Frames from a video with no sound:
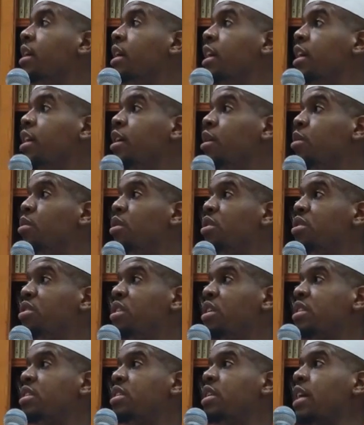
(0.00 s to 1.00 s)
he was
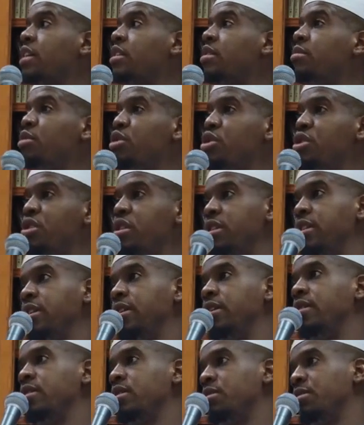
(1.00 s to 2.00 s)
just like the
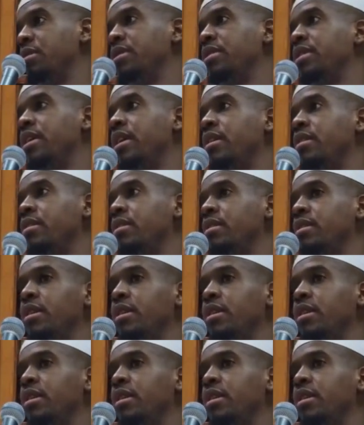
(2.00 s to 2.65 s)
mushrikeen. That's what he said.